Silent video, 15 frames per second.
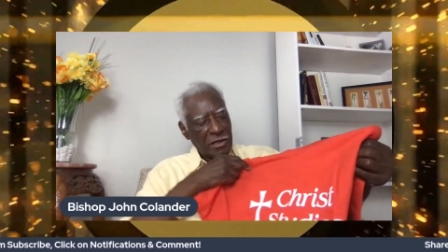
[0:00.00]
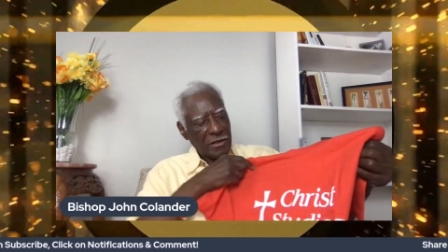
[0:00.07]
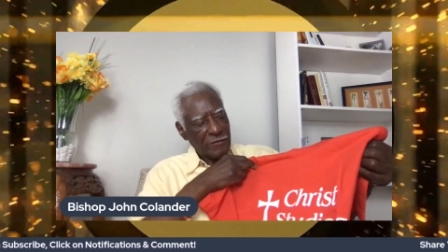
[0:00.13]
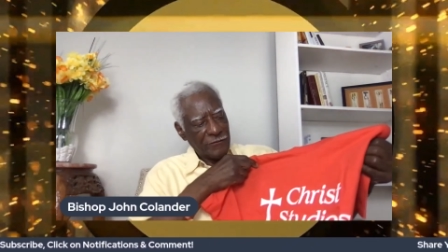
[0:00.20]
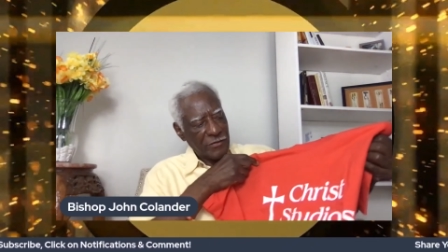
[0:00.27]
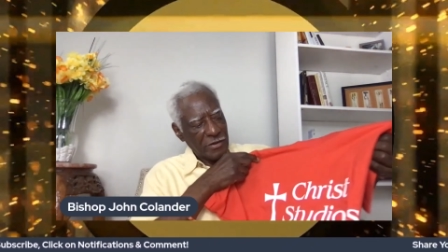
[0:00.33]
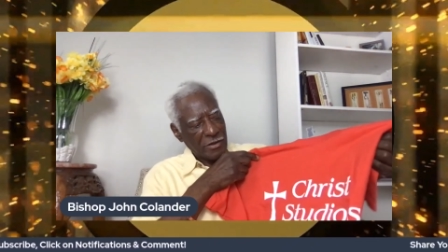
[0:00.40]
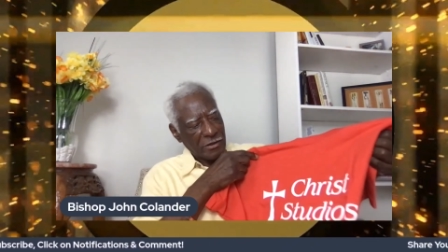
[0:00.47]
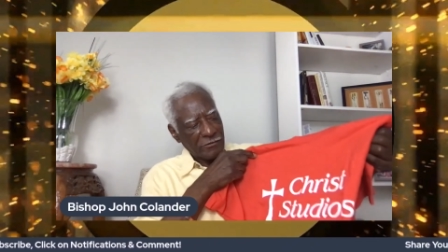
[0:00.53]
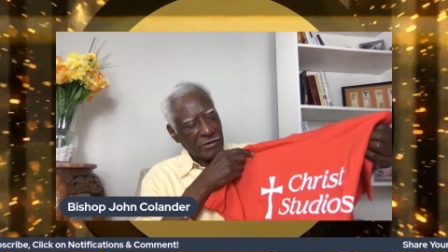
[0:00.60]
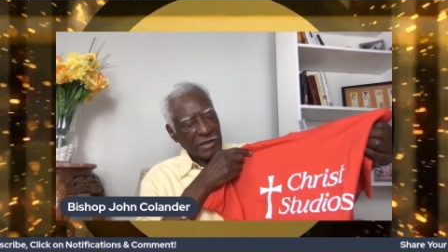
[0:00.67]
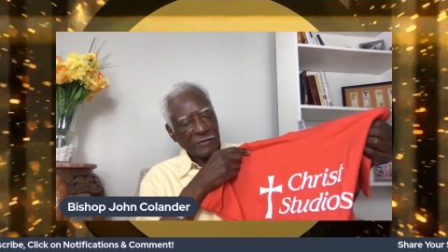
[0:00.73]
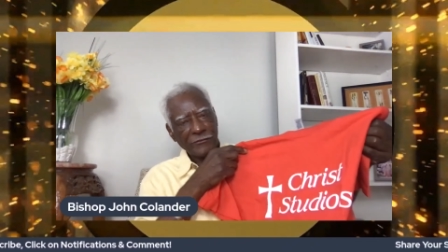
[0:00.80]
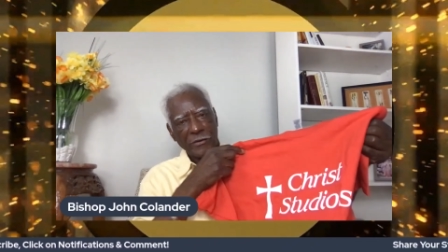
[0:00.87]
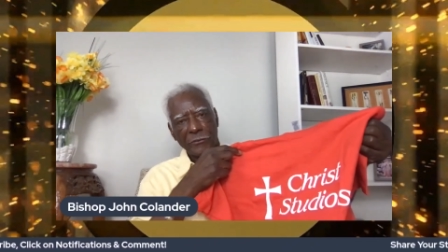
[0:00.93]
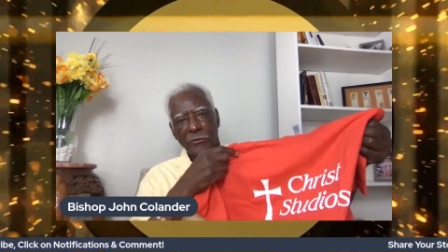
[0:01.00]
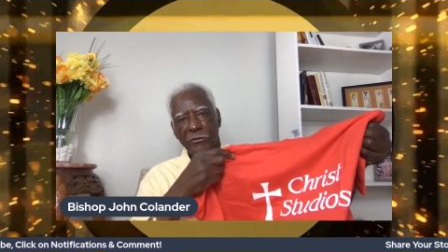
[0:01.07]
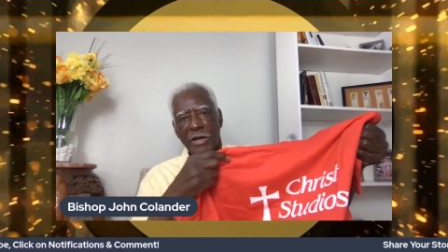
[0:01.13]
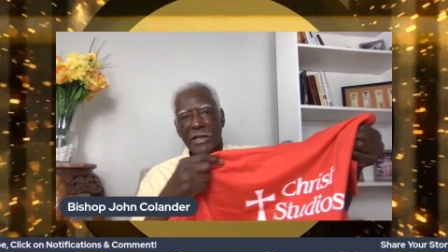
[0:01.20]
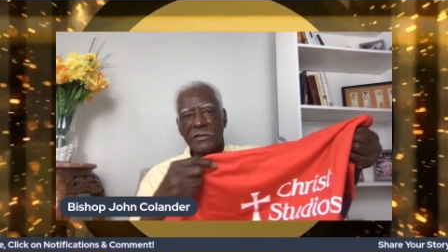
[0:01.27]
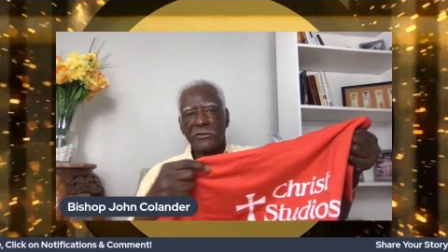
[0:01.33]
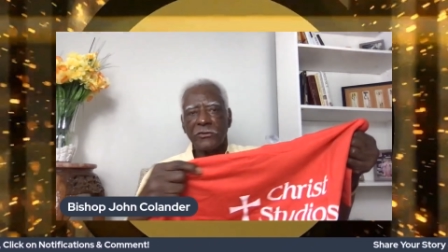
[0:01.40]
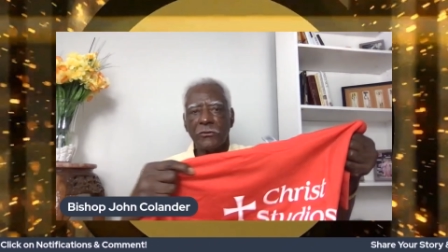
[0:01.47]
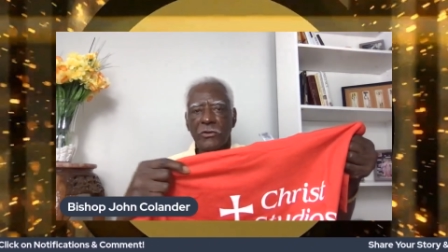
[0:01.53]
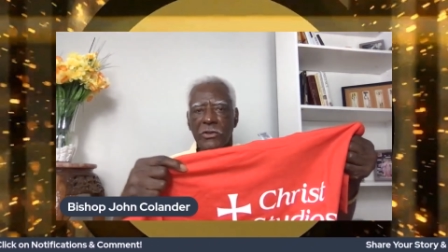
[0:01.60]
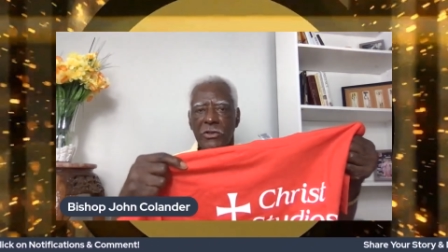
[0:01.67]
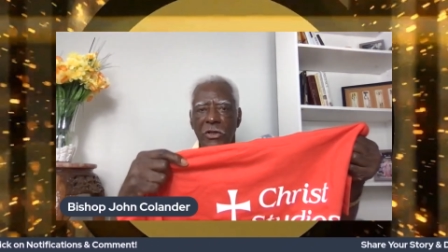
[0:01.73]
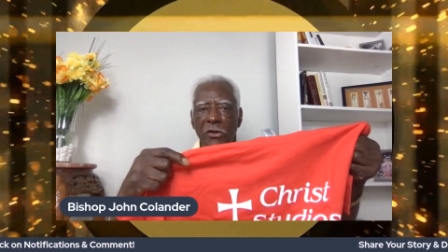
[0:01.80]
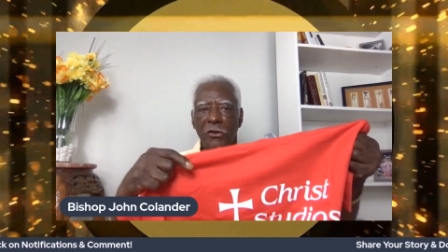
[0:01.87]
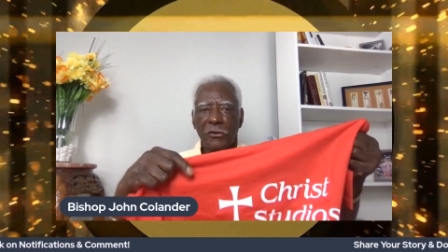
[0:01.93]
of uh, Christ from Christ
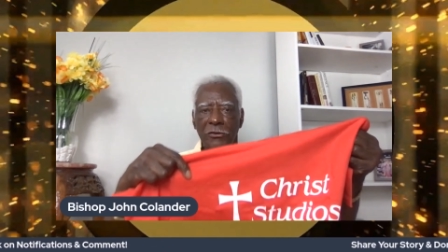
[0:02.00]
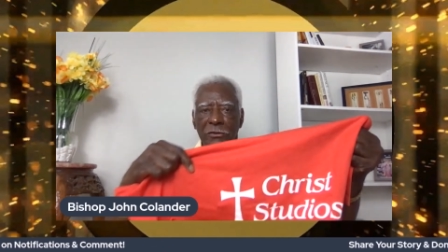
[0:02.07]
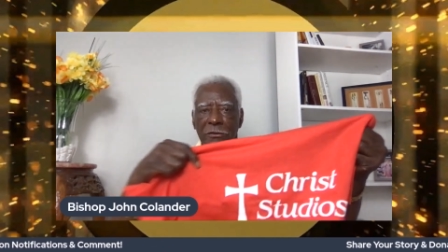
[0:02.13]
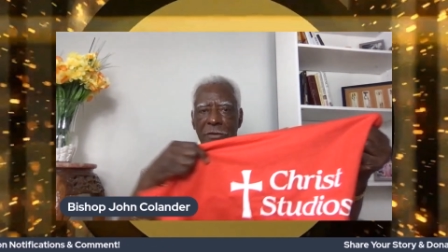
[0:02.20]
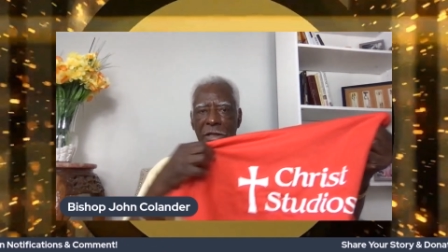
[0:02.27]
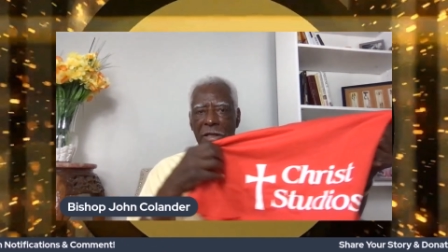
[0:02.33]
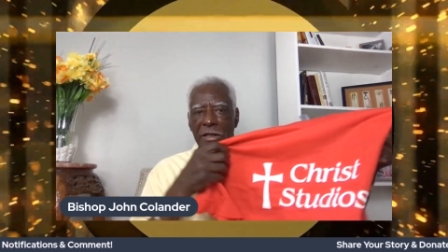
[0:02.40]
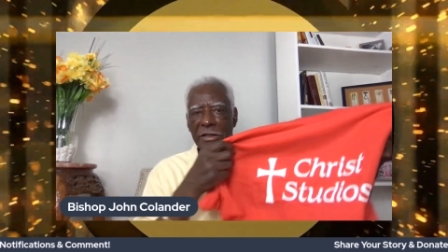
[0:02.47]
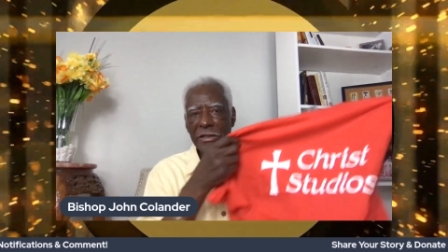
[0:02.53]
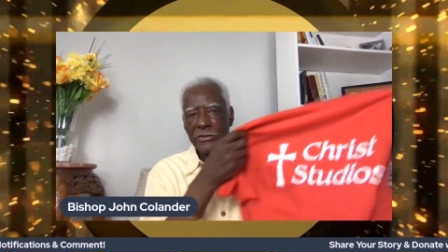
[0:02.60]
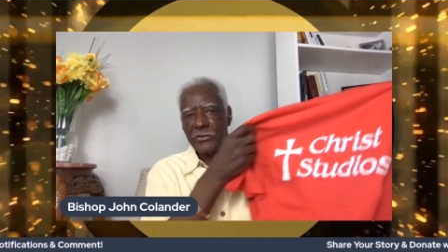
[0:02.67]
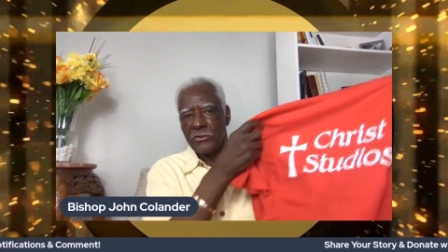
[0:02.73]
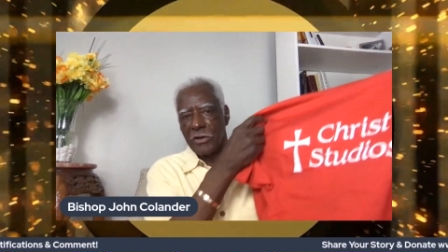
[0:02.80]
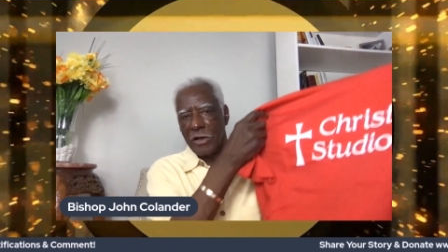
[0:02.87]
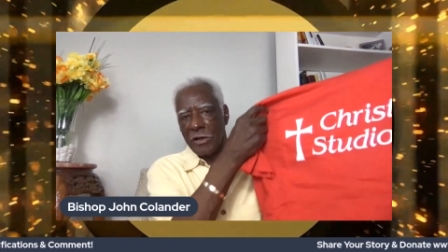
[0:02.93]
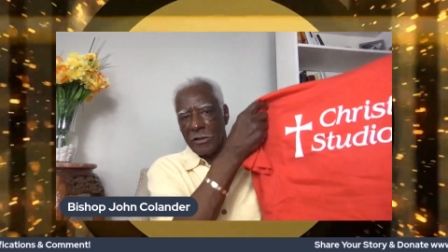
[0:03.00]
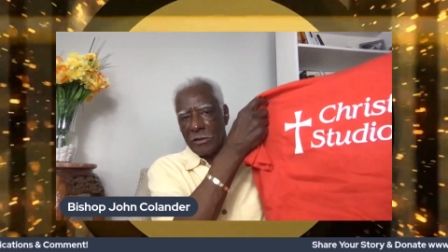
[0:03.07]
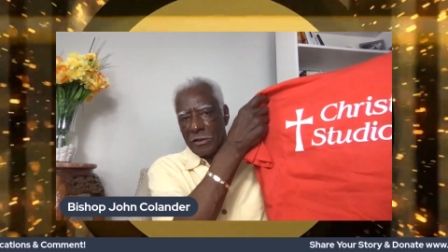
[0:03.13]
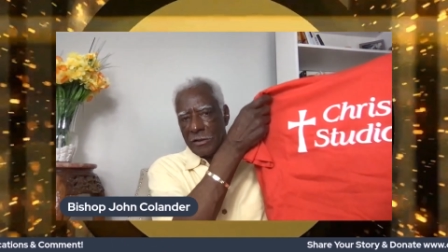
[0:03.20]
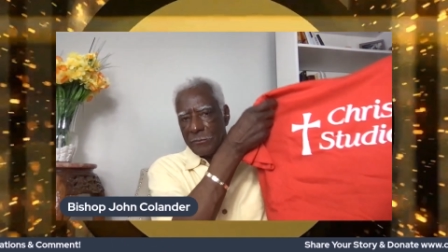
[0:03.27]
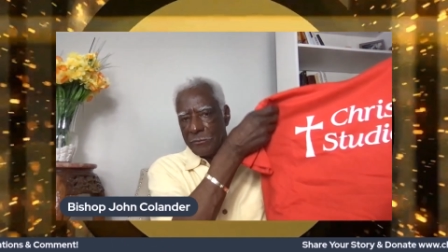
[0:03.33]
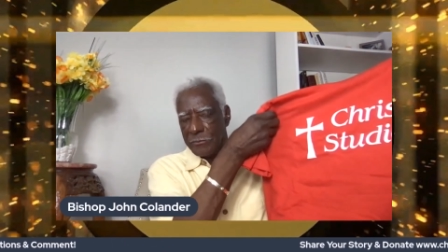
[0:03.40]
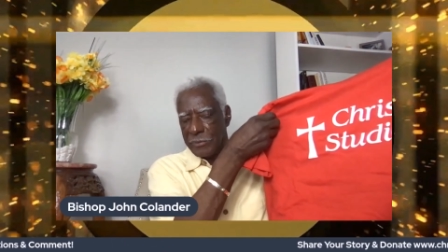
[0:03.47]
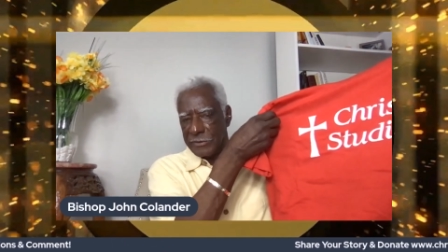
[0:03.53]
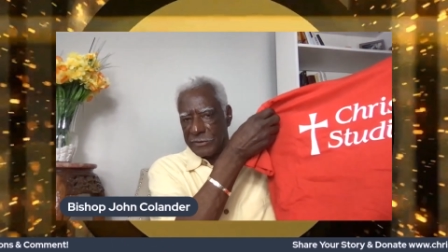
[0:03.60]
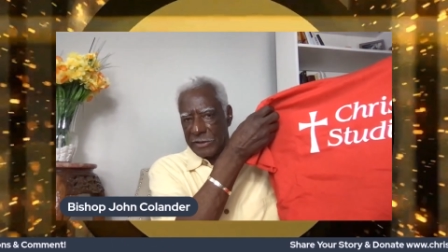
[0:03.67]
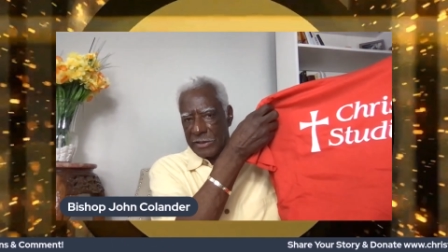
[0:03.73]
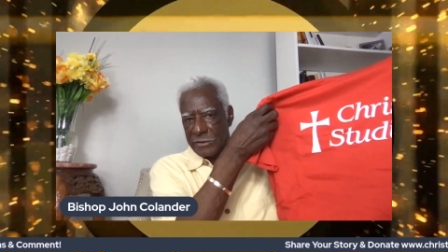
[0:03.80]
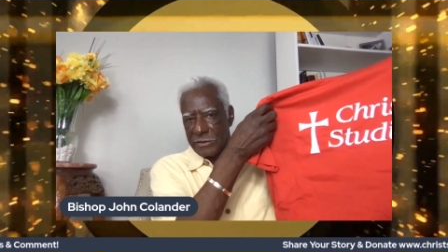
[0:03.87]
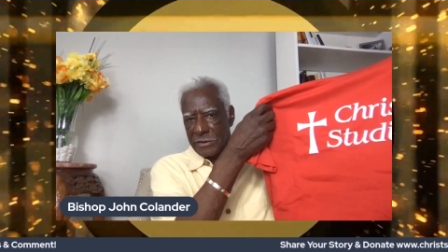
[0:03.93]
Studios as you all are
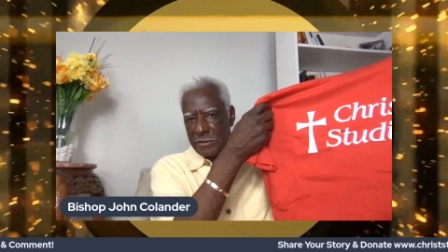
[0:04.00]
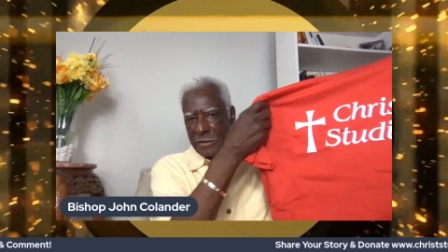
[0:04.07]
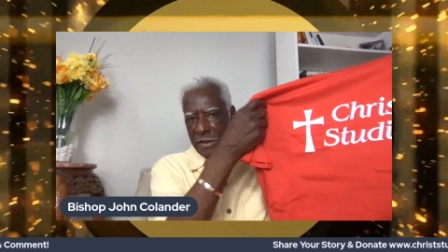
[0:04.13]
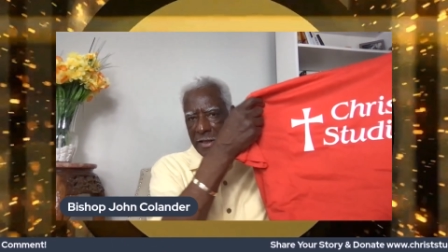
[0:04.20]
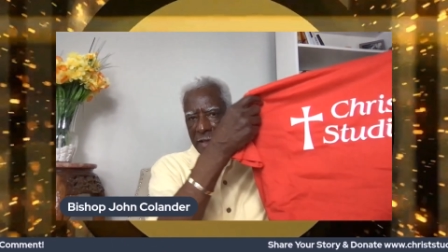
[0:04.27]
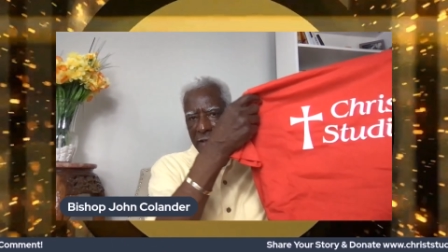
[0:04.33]
presenting.